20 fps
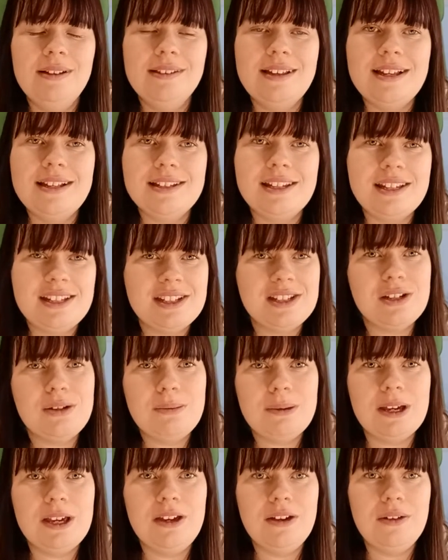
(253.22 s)
It's a
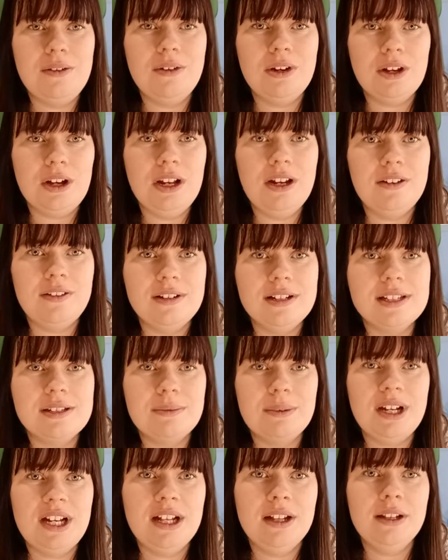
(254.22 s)
super cute colour as
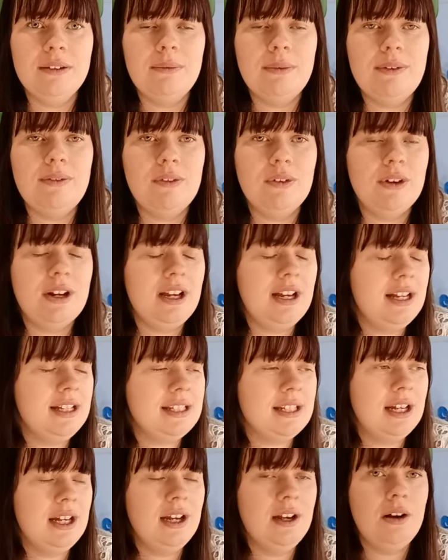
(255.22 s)
well. We've got it
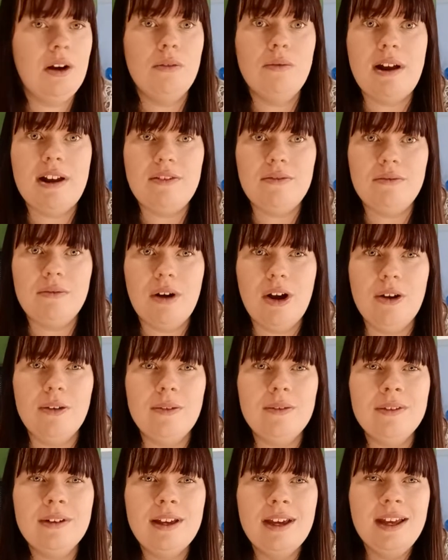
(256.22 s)
as a red
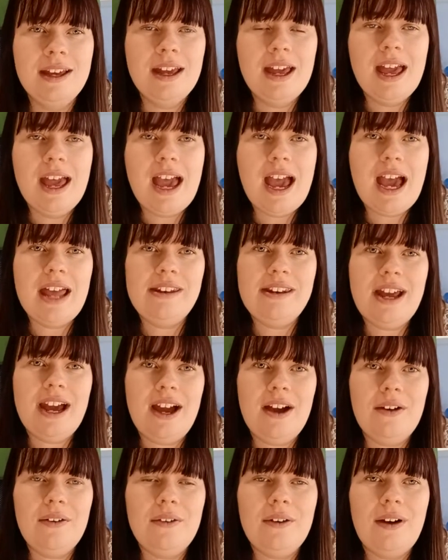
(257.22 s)
roan.
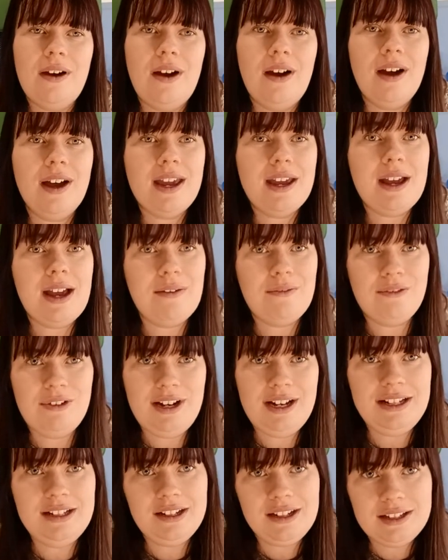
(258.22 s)
Now, I
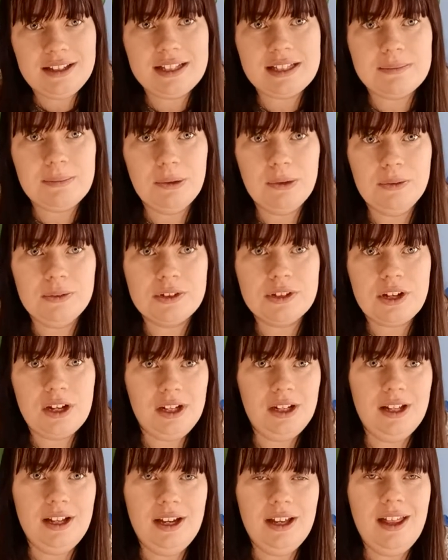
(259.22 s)
really like this model's
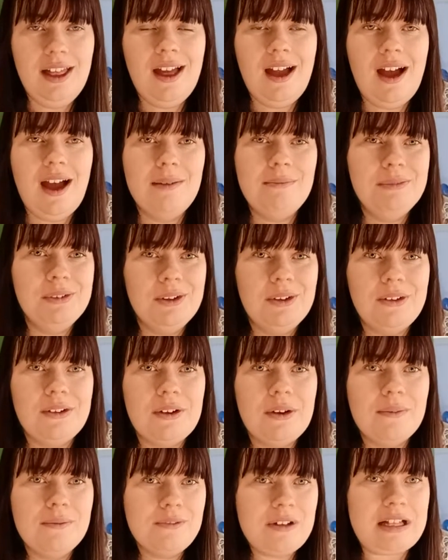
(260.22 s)
colour. I'm not
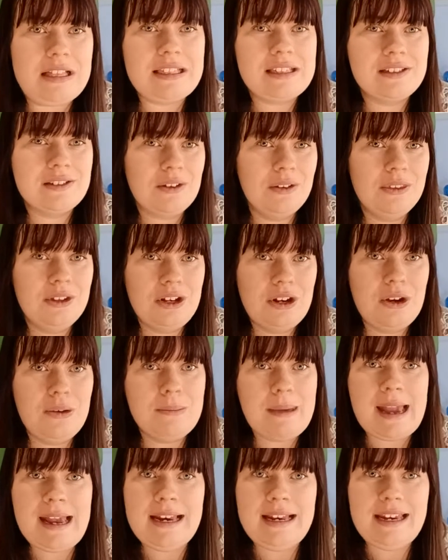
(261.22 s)
convinced on the new
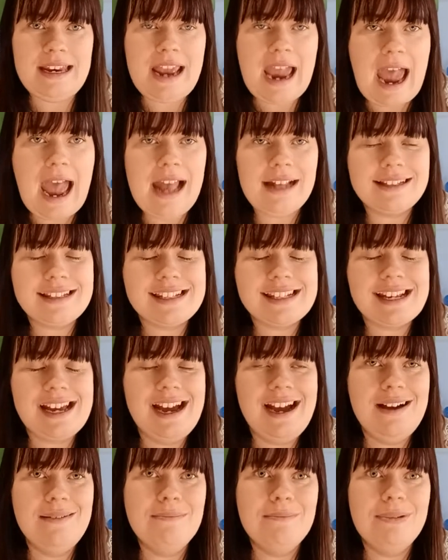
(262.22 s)
mane yet,
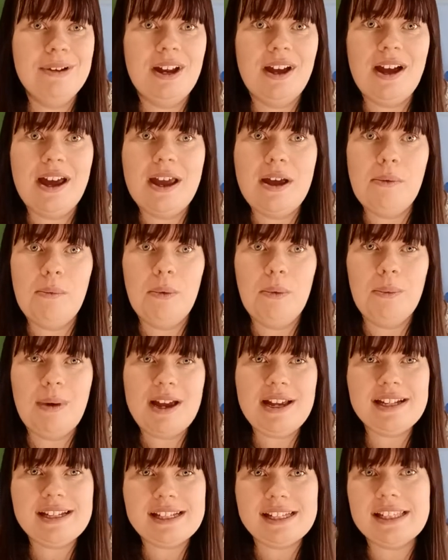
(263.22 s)
but I will
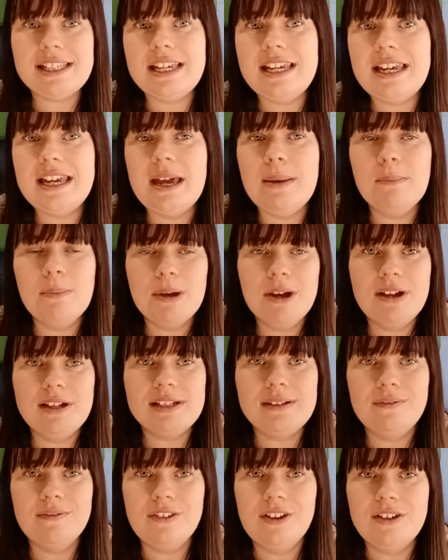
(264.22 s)
wait to see
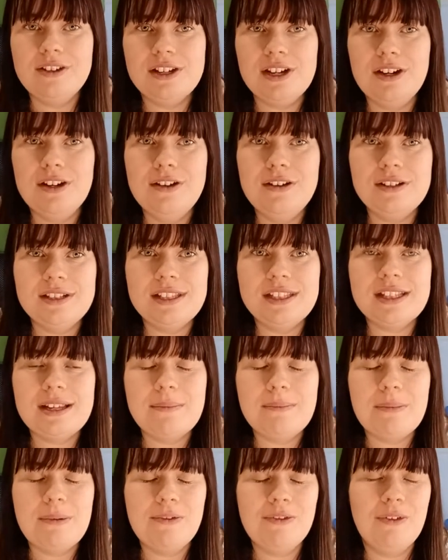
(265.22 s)
in-person photos
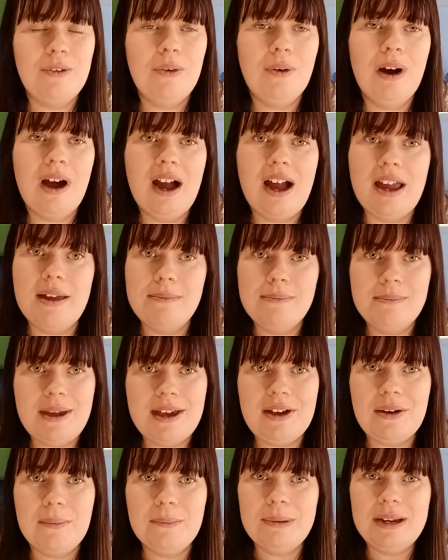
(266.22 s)
before I
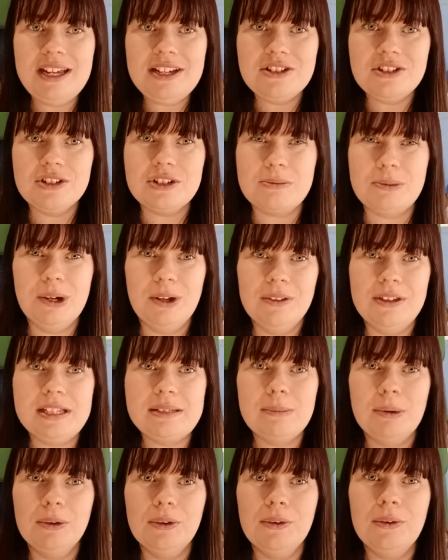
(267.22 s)
make complete judgment on this
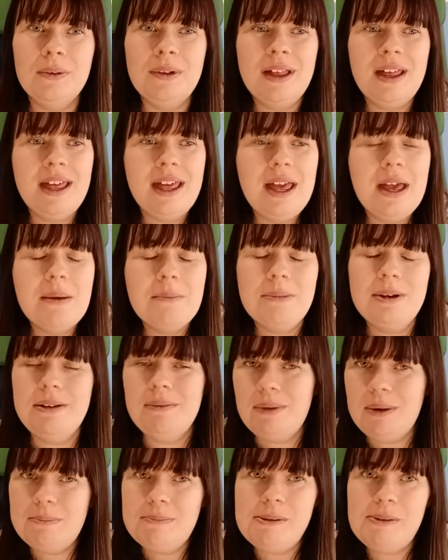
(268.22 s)
model. But it
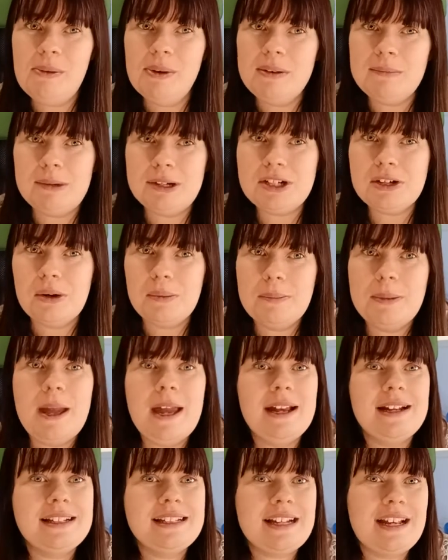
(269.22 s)
would be one of my top
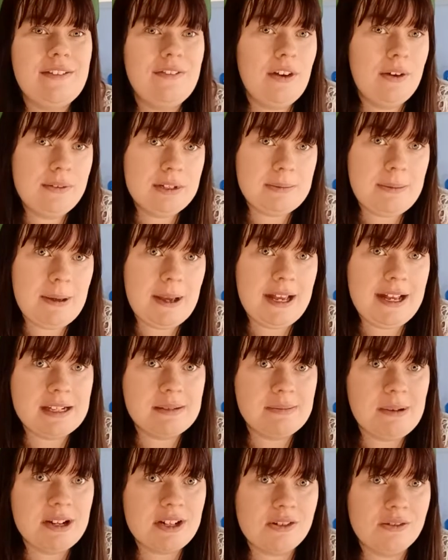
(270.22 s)
picks if I was picking
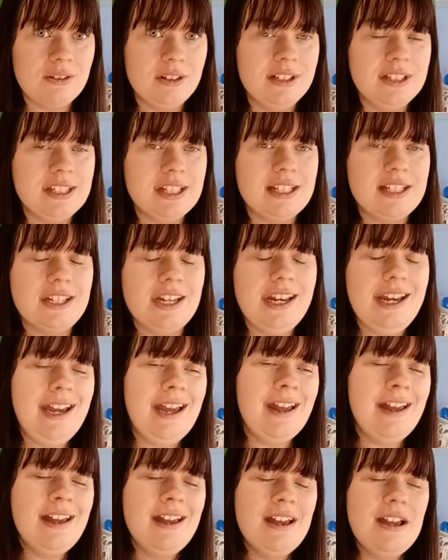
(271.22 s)
special runs this
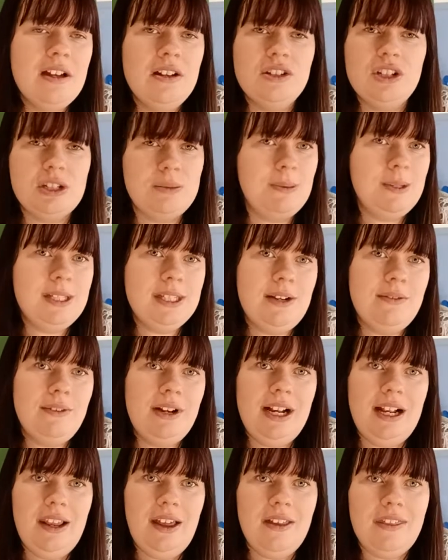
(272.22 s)
year, just because I
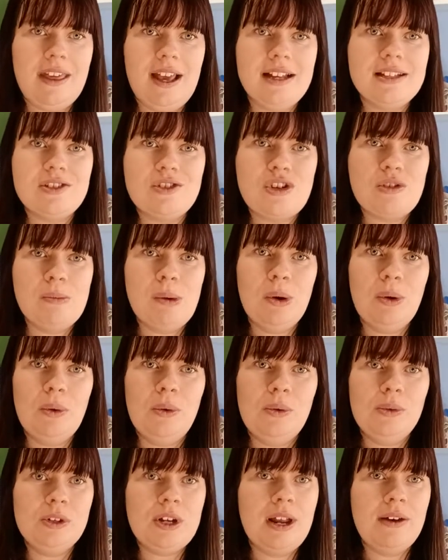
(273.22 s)
really like the Astrid
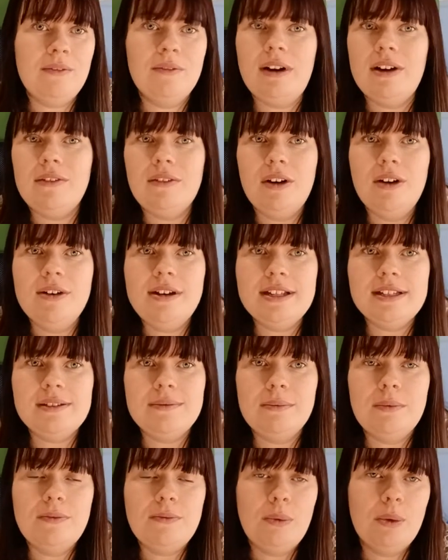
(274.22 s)
mould, and red roan is
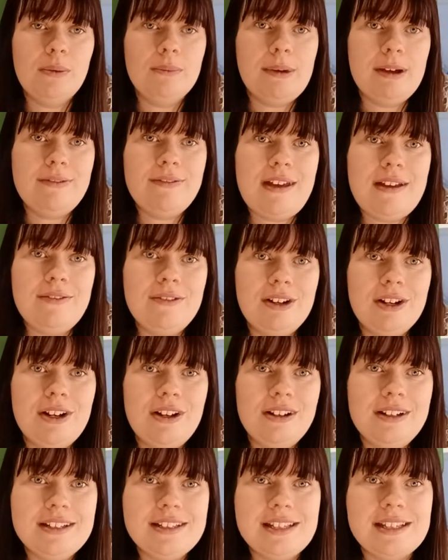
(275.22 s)
one of my favourite
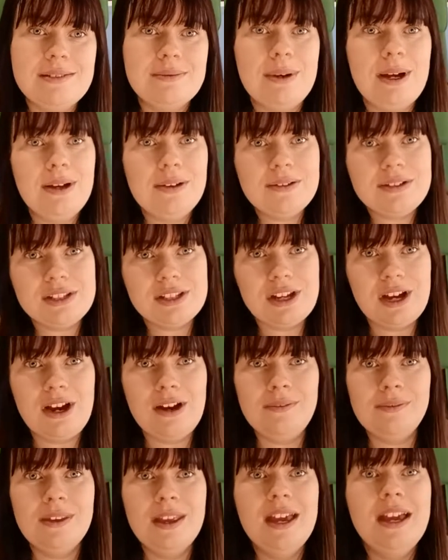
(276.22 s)
colours as well.
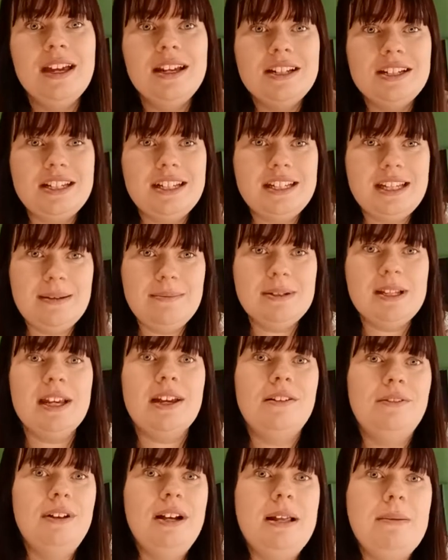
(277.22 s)
So she seems like
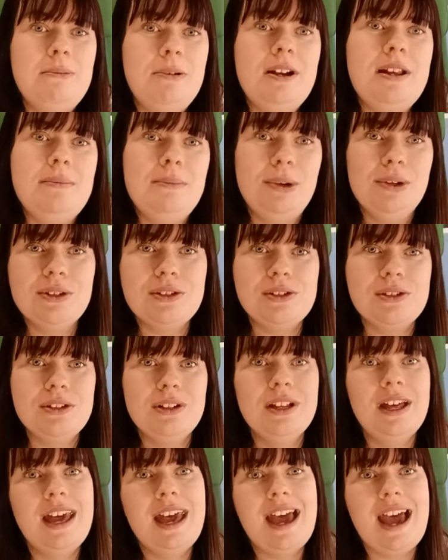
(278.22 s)
a really pretty
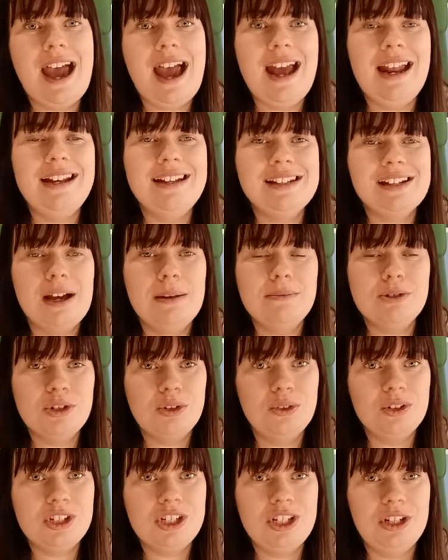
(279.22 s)
model, and I'm
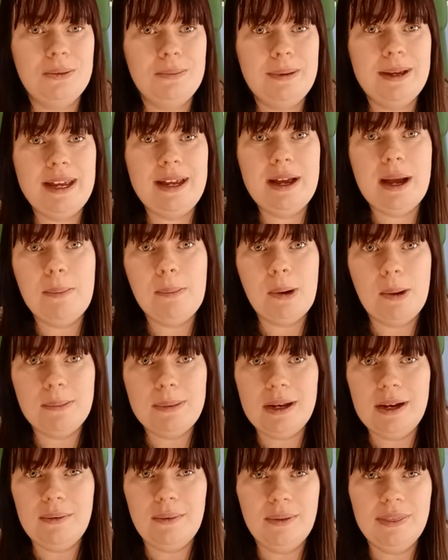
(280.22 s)
sure she'll be a
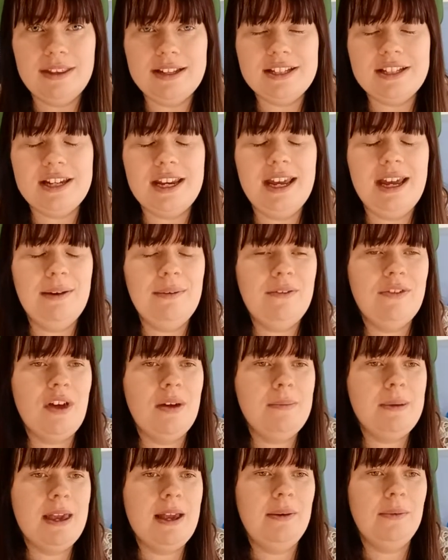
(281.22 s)
popular one this year with her
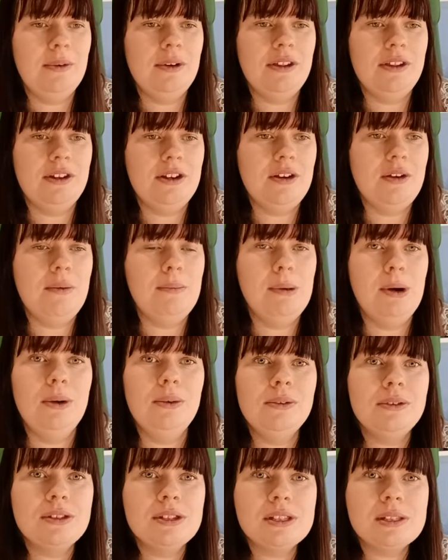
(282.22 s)
being one of the newer
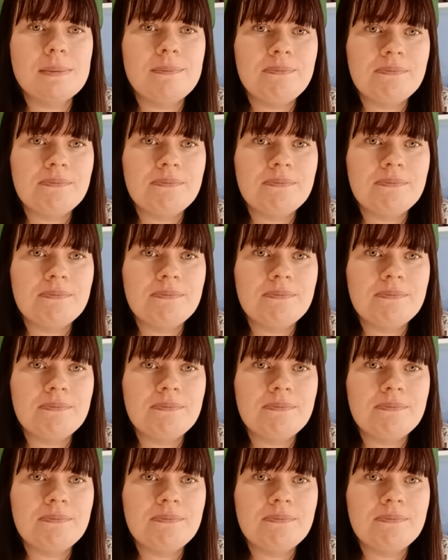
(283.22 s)
moulds.